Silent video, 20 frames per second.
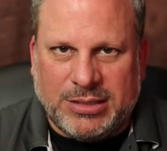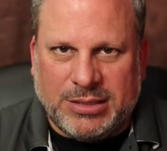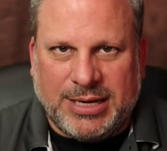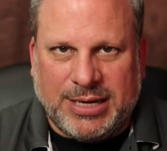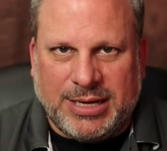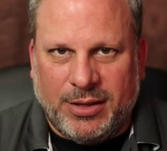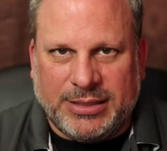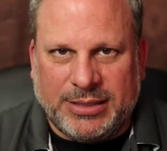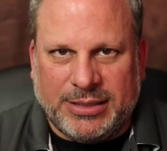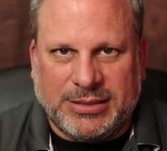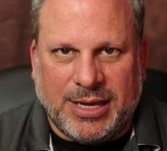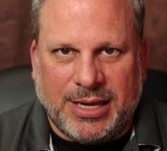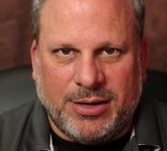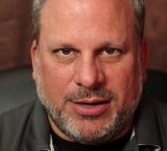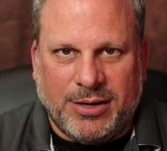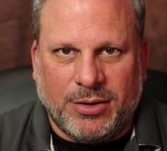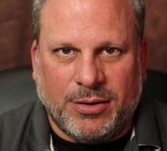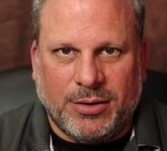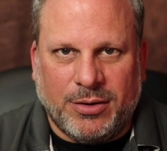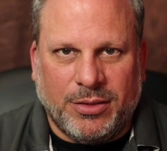on a
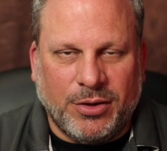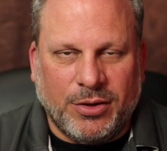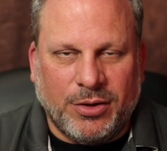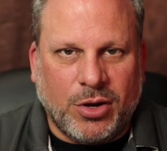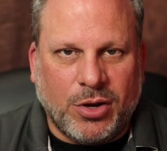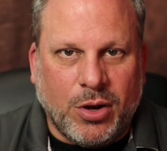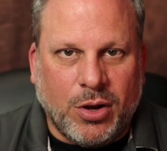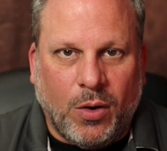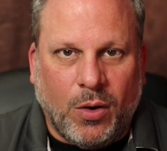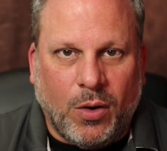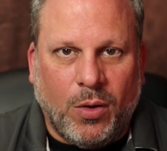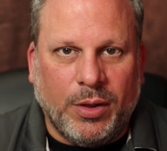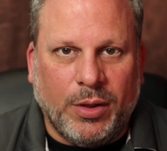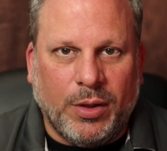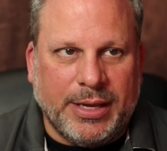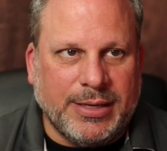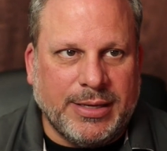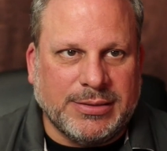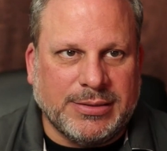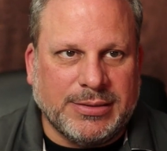teleextender, the goal
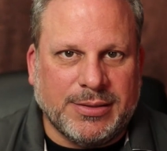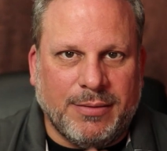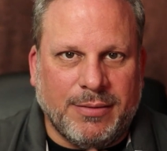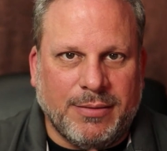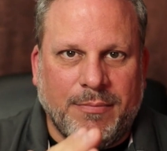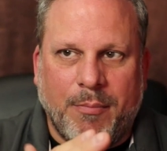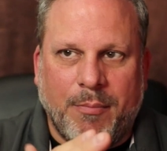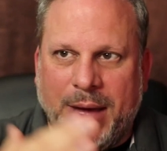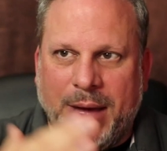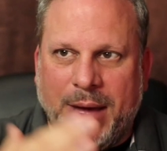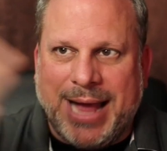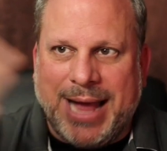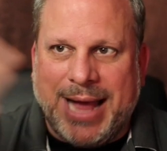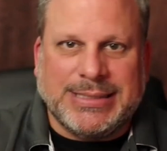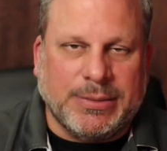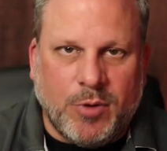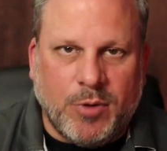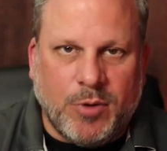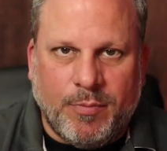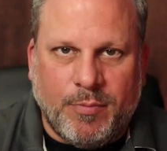is
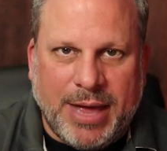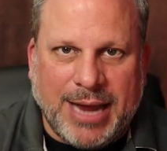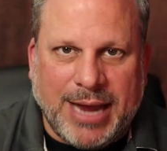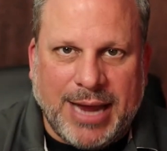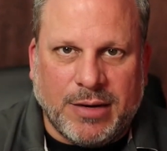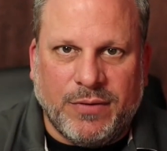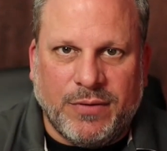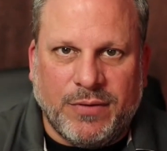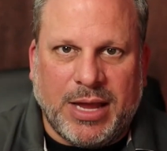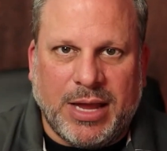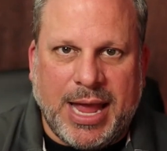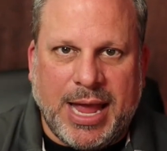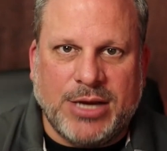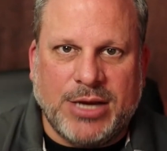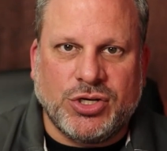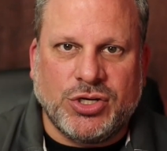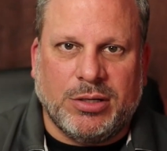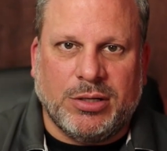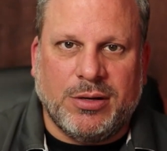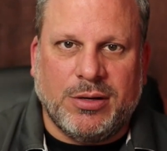maximum
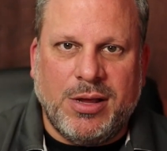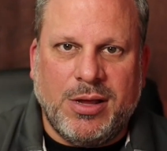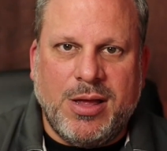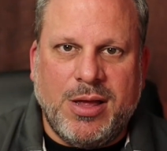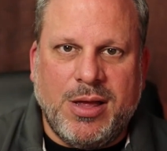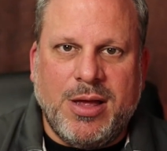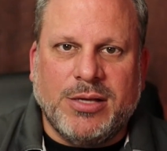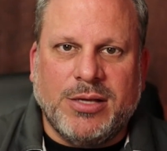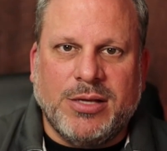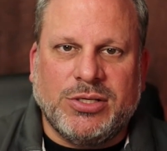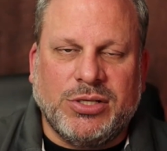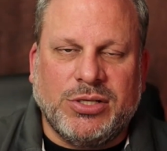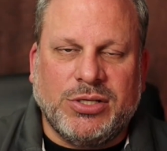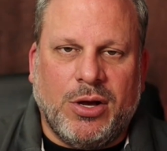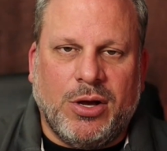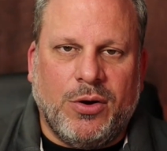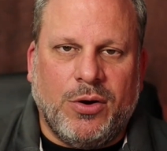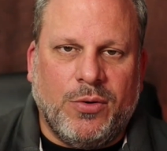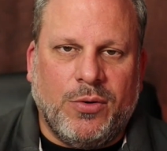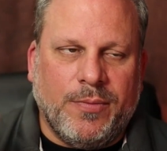magnification.
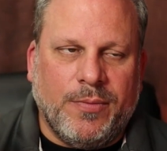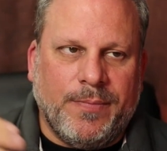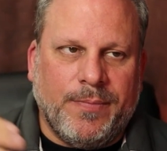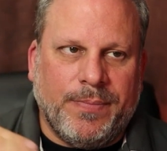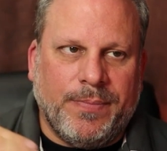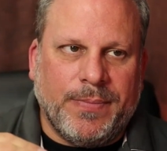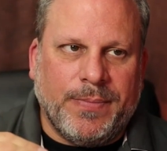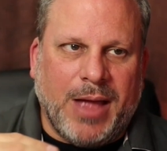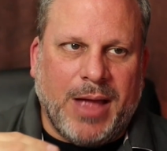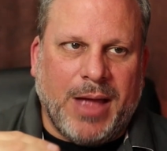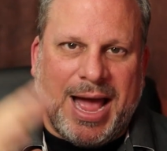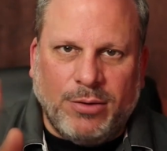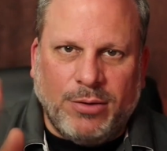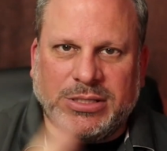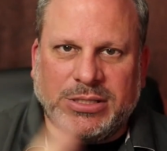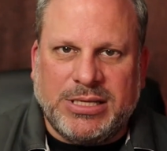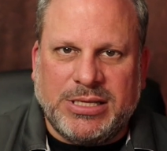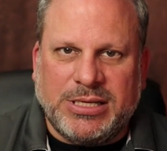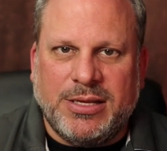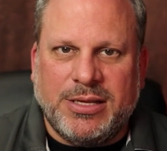So I
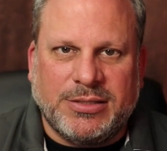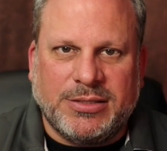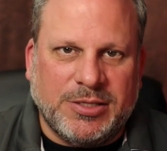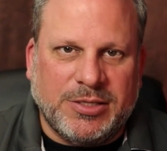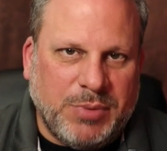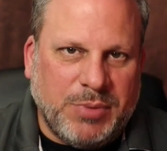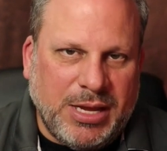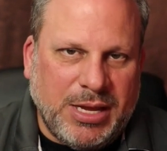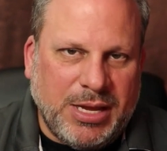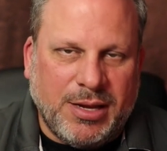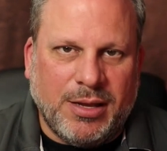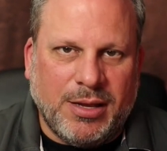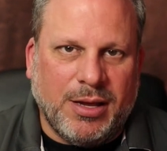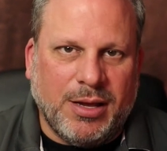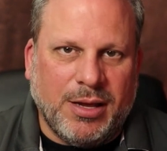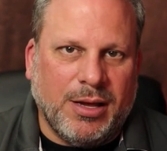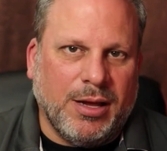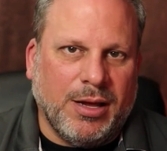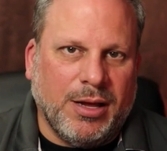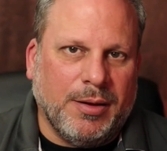don't see this as being
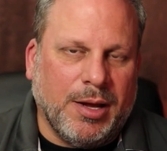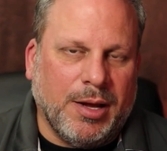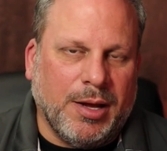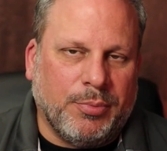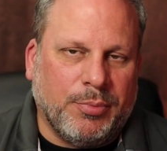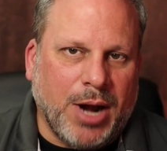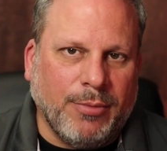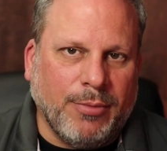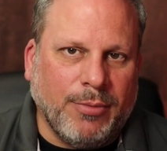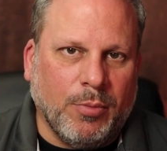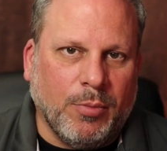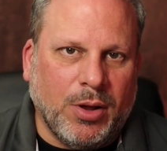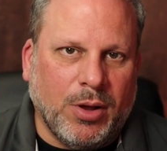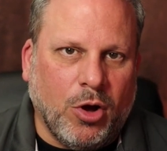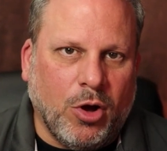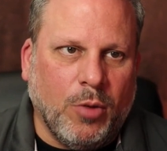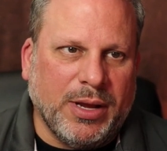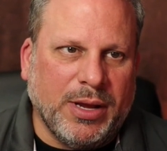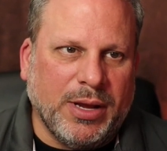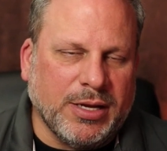a problem at
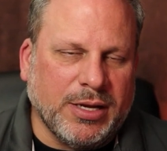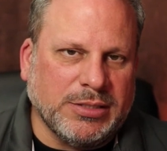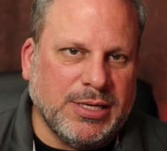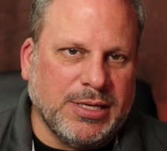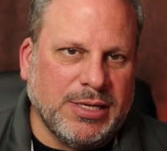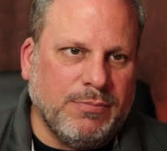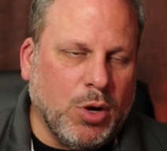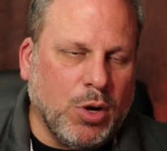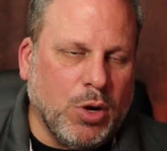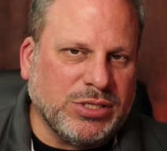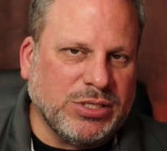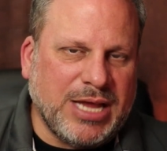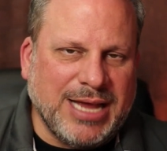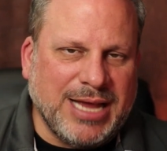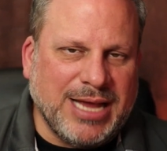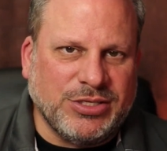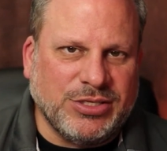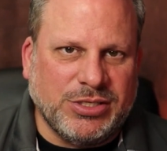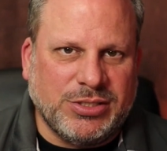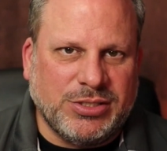all, because in most
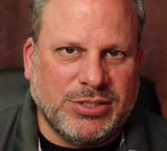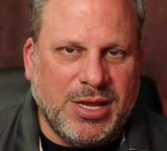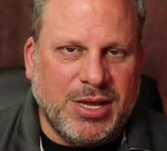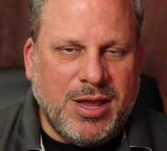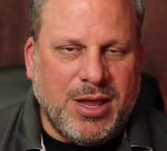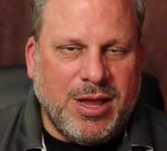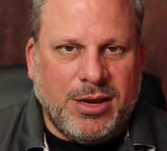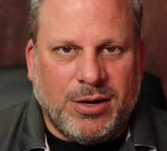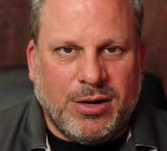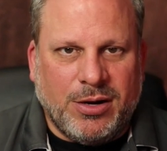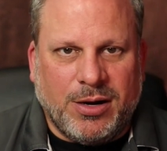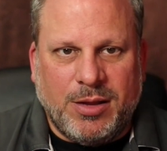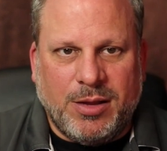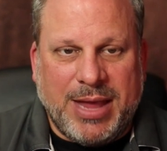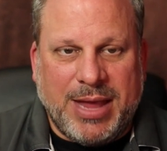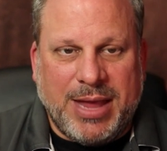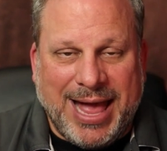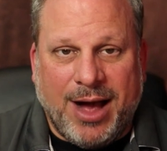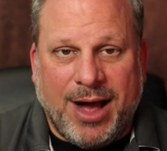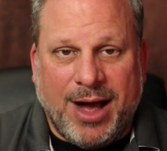cases, you're going
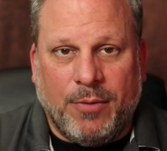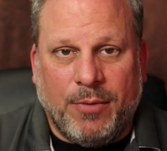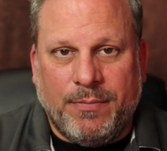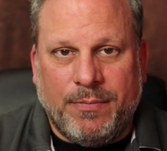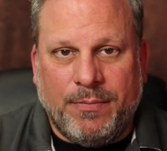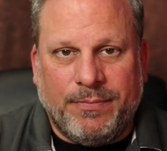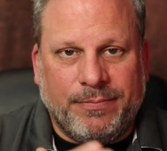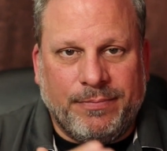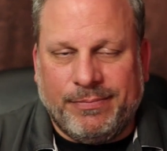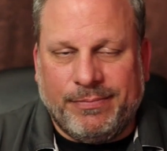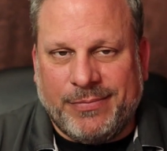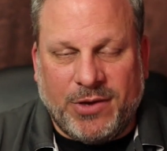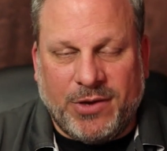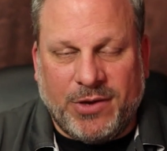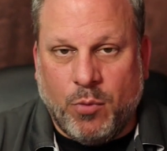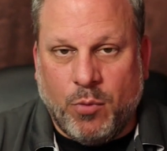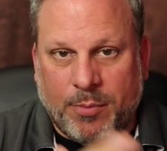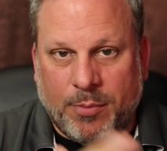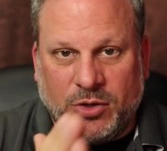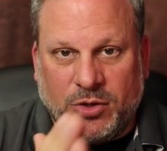to be out
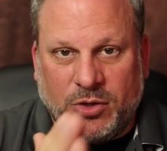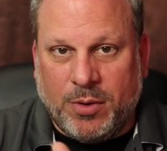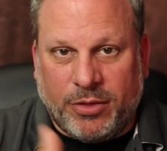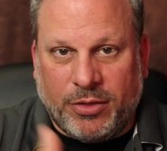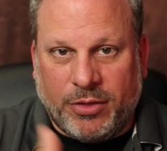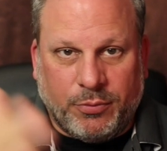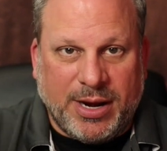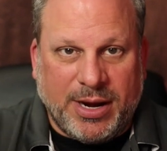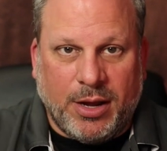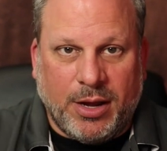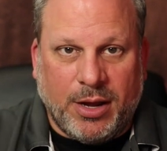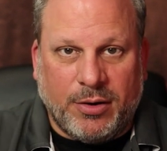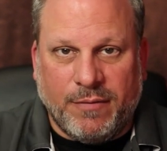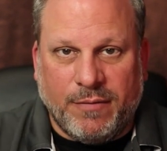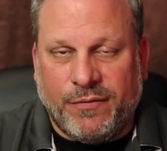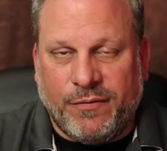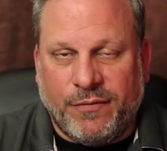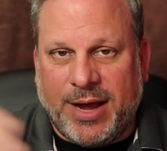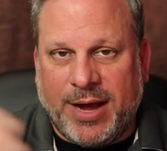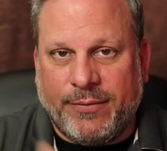somewhere between 300
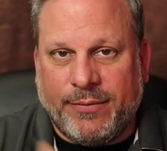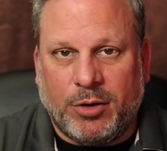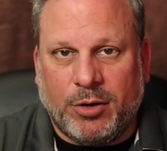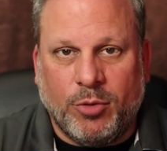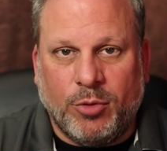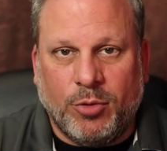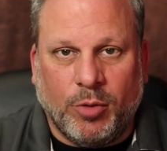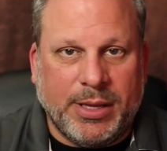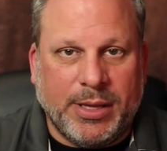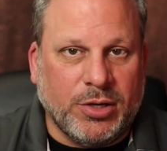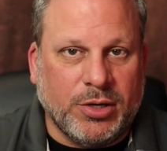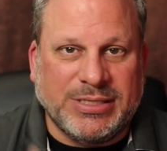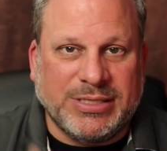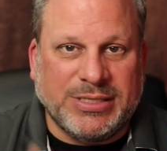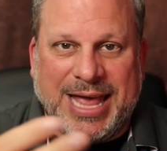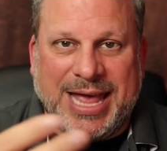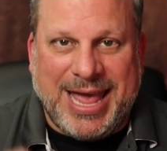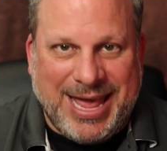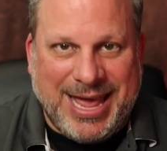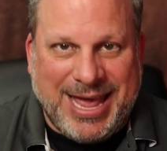and 500 millimeters
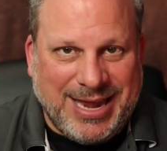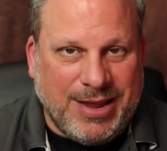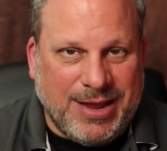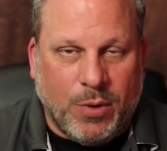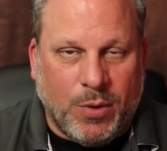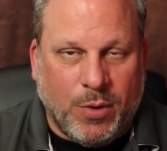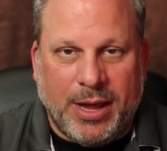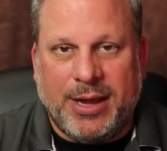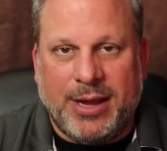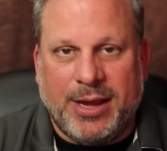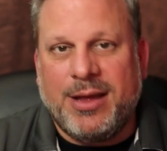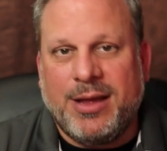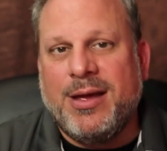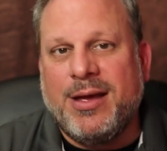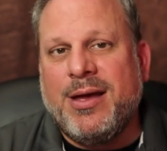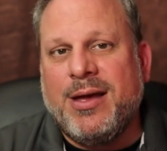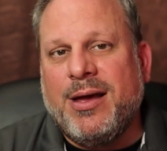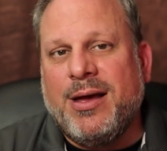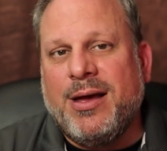anyway.